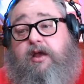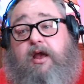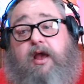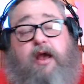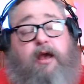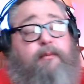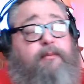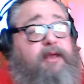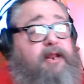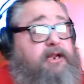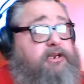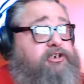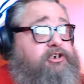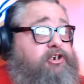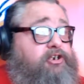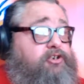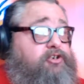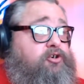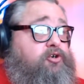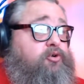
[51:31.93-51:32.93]
I mean, it's
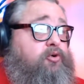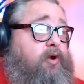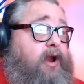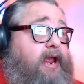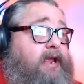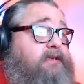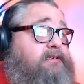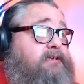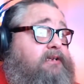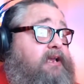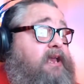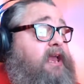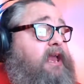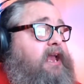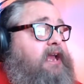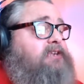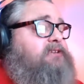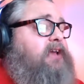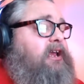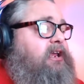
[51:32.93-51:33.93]
just crazy.
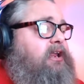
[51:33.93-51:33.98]
It's like,